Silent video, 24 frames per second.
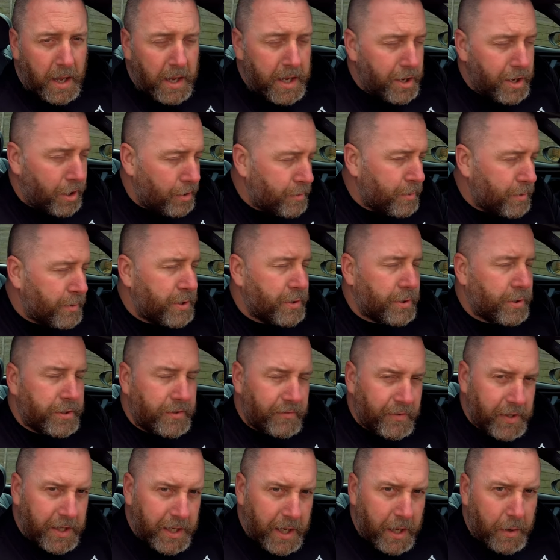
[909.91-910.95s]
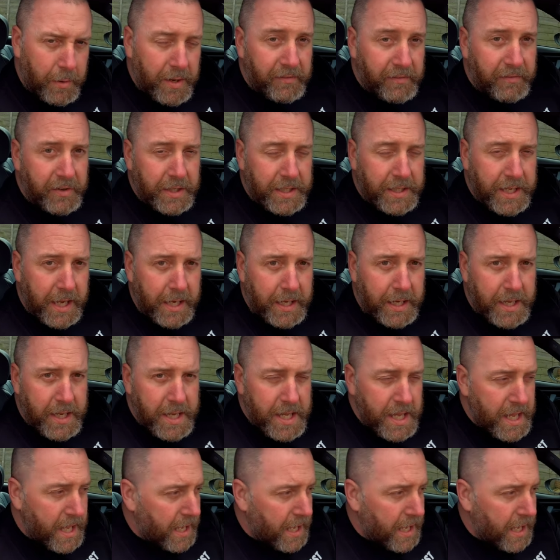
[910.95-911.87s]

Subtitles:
I hope you enjoyed the video. If you did,